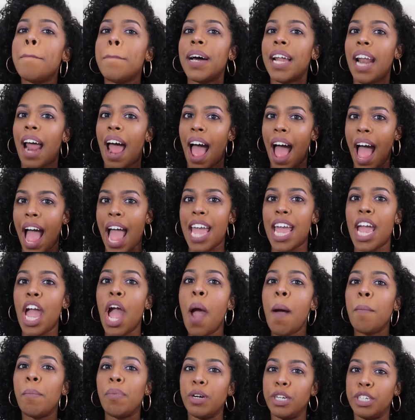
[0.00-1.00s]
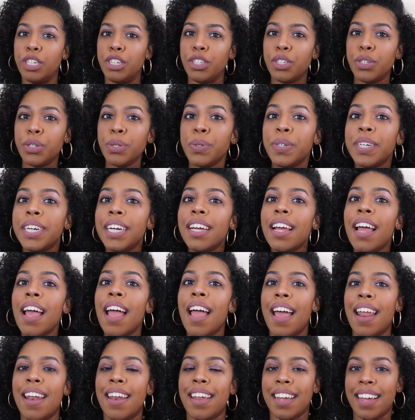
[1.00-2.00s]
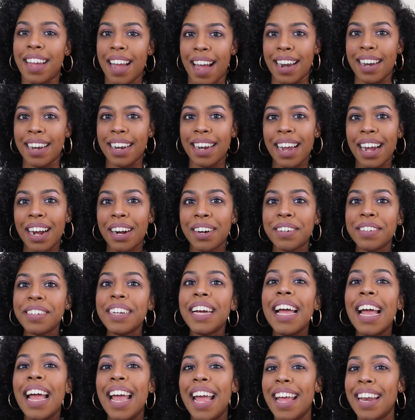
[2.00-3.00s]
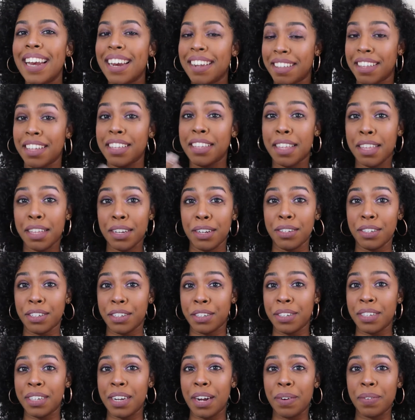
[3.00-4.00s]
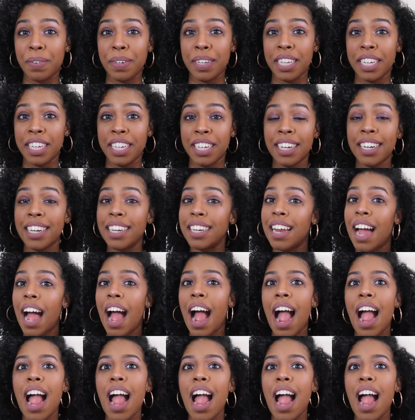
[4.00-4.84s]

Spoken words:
but I pushed through it and I got it out, and I think that the look turned out really good.